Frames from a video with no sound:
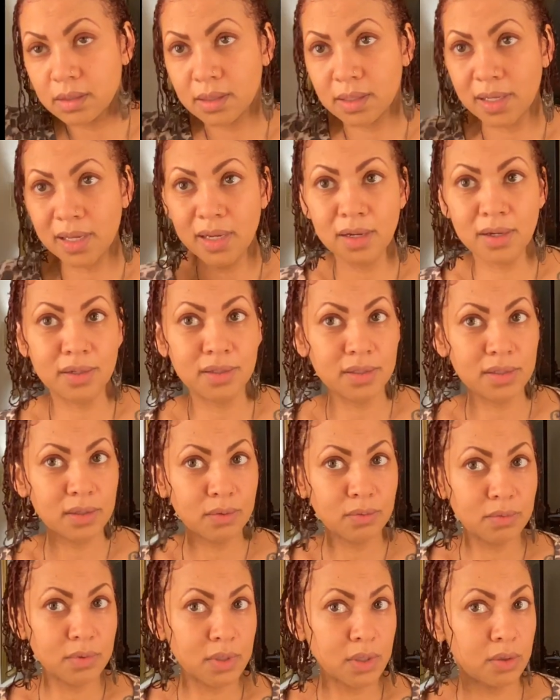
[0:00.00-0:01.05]
I also
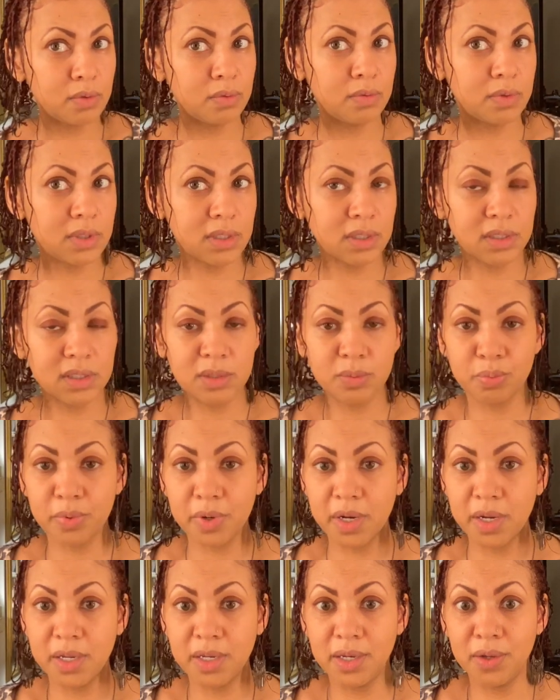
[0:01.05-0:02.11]
don't
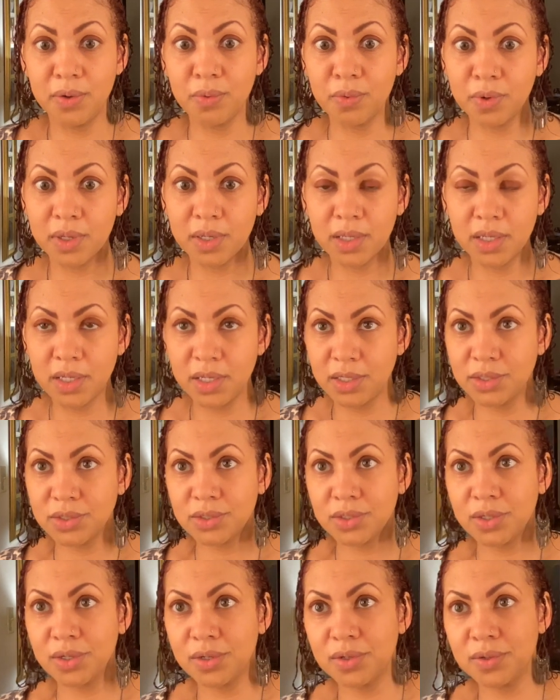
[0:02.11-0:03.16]
spray any oil in it,
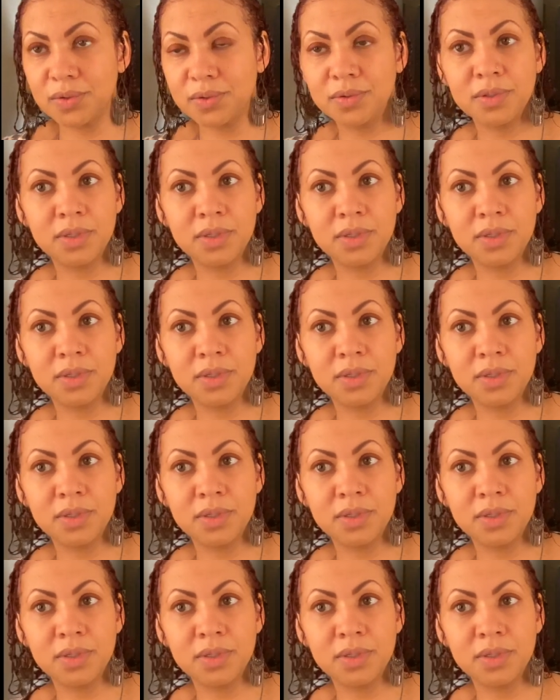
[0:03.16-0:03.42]
y'all.